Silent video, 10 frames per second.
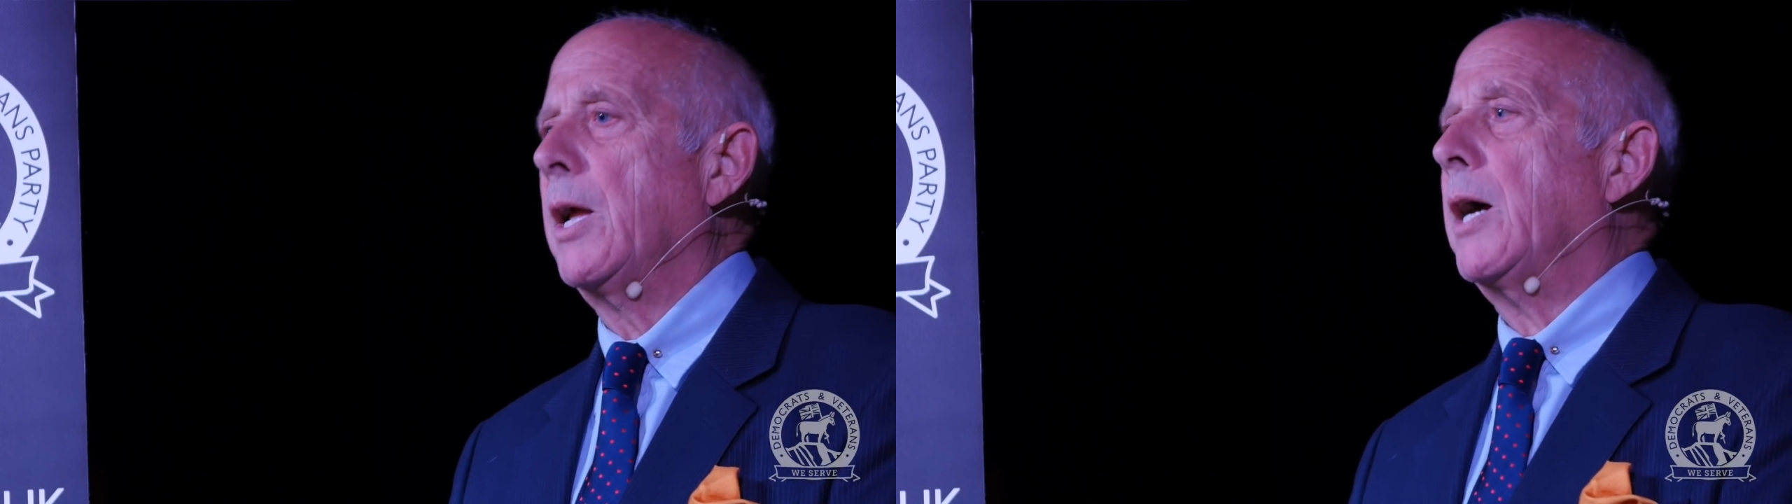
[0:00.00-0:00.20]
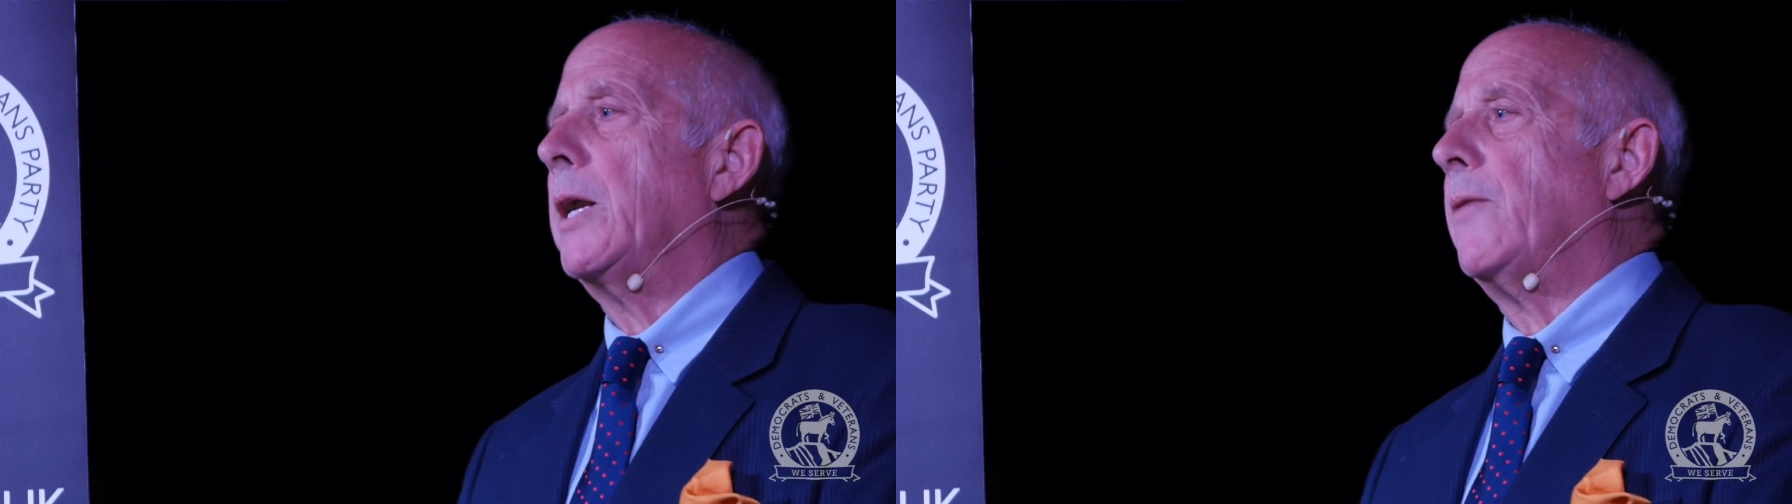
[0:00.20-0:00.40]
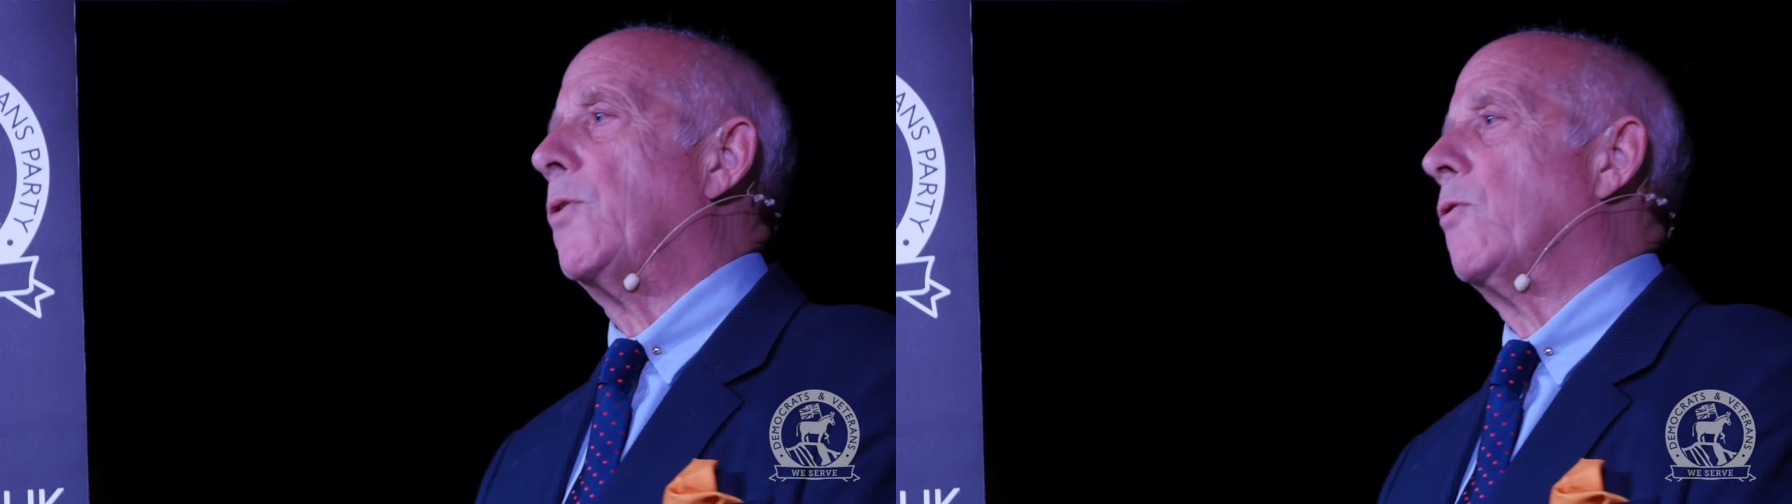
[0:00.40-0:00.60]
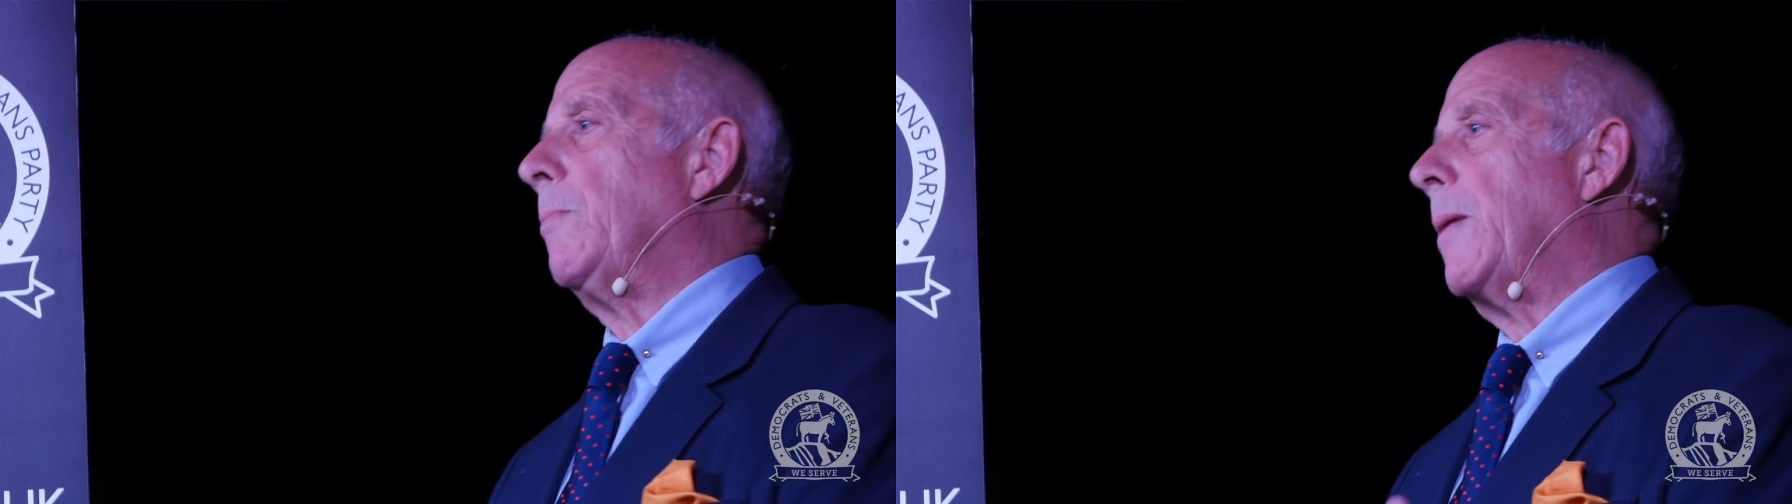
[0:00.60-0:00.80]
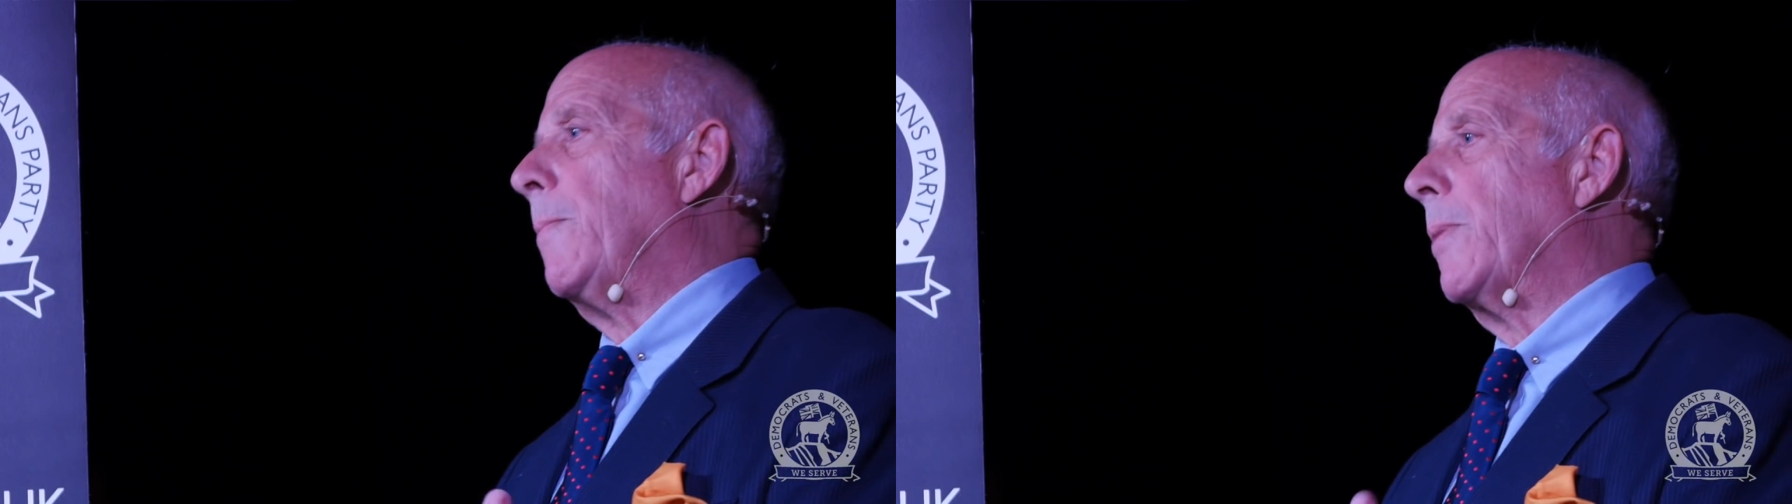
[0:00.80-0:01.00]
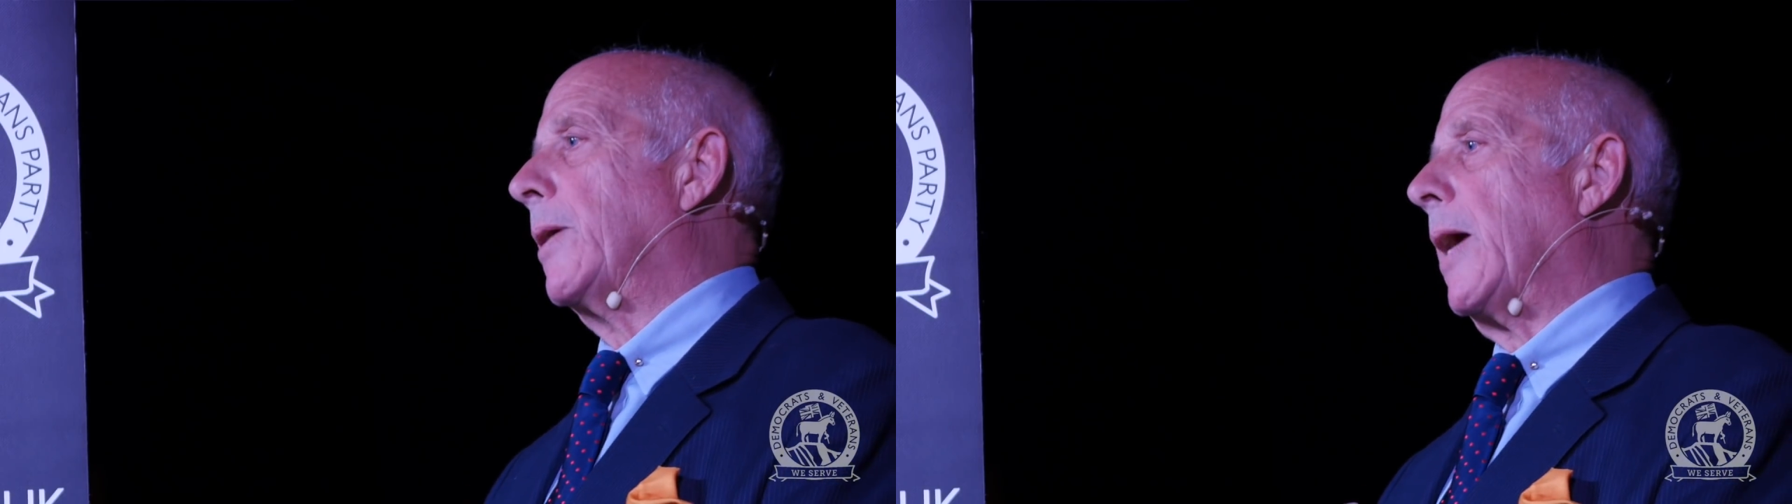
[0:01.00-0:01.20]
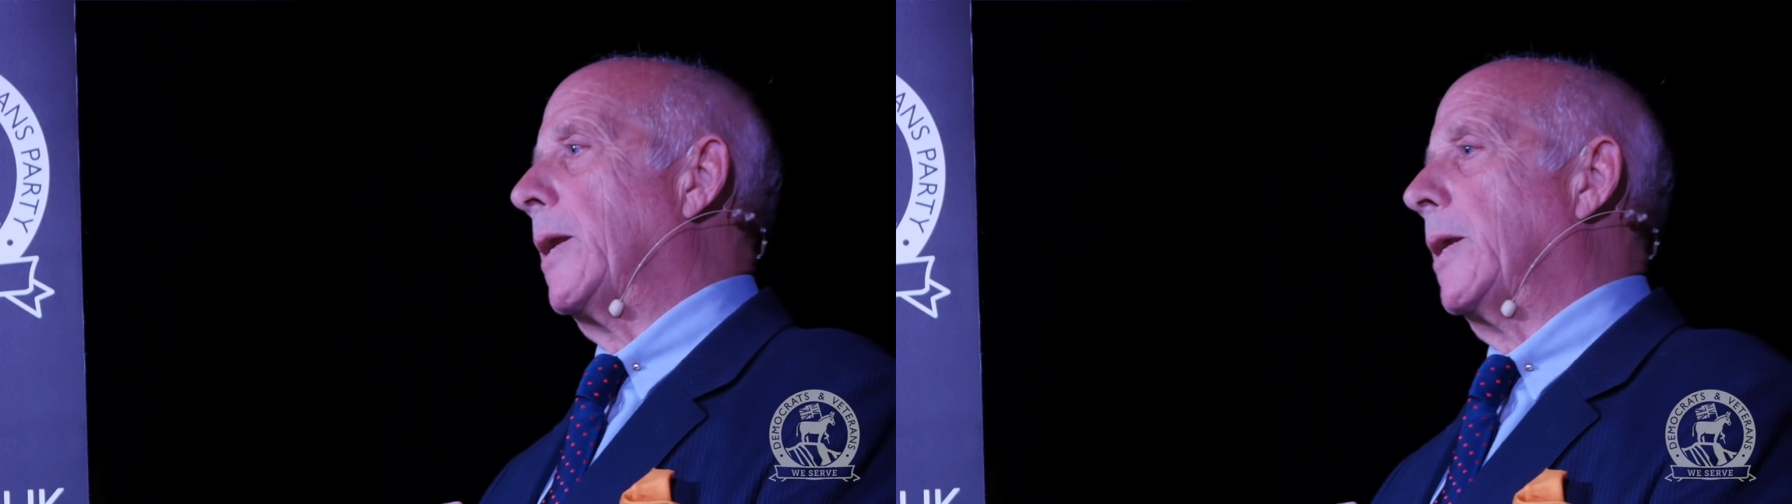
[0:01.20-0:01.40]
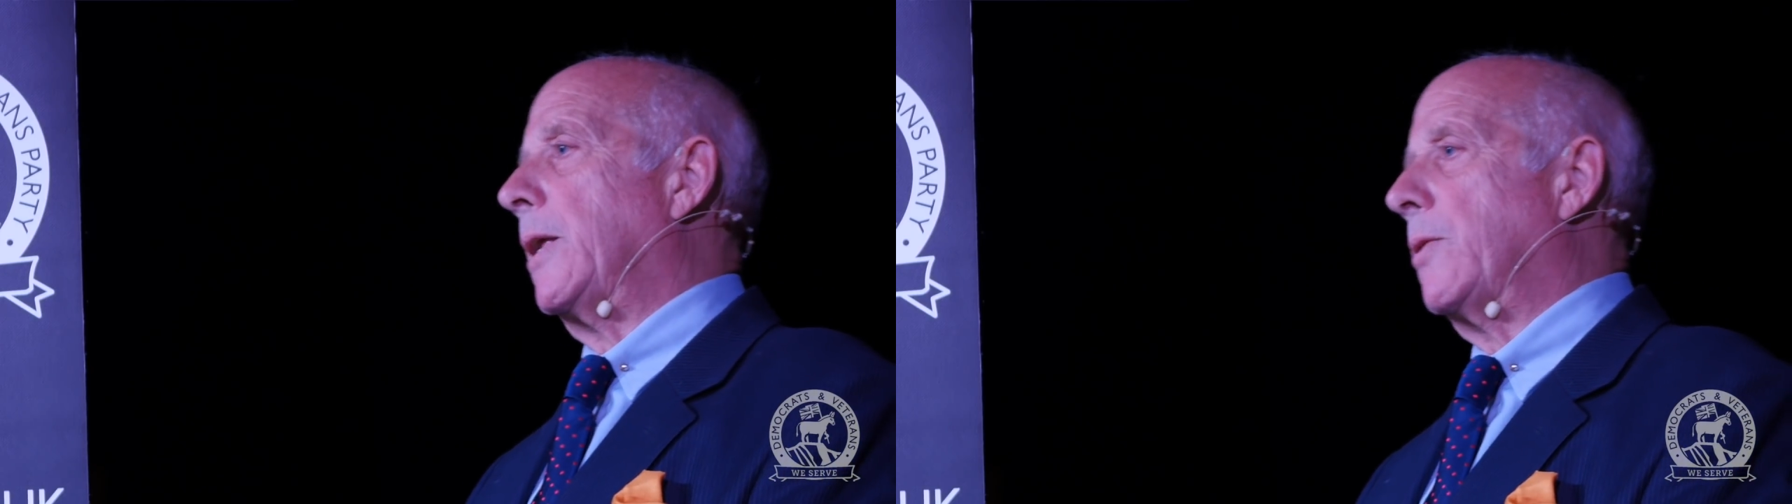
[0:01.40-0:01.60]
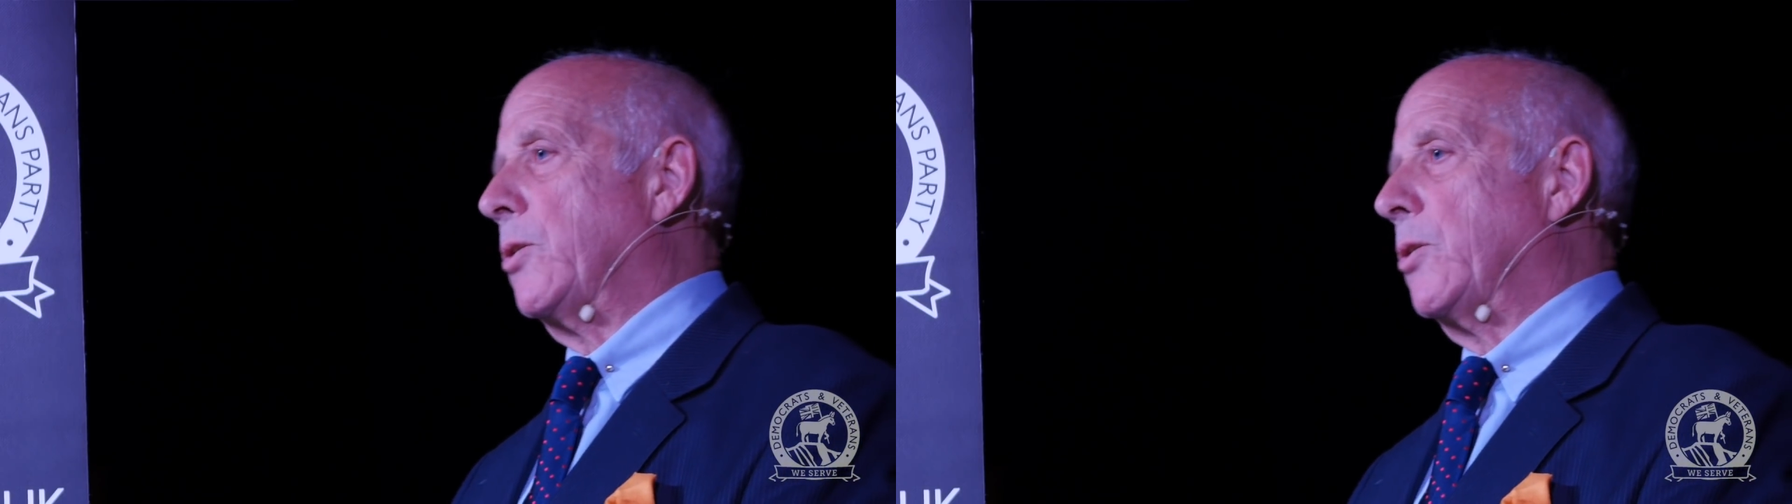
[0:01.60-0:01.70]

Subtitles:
And if you remember Kennedy,